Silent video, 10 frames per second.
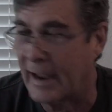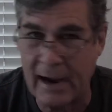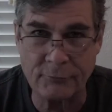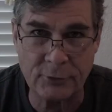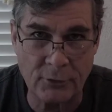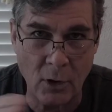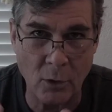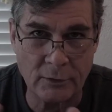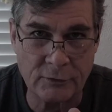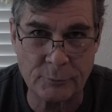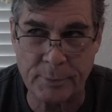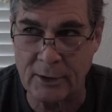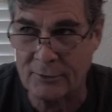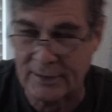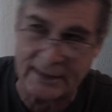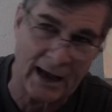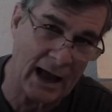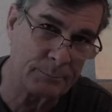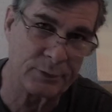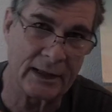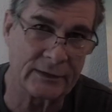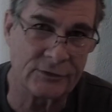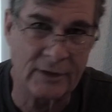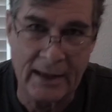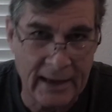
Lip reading: after the Holy Spirit that God placed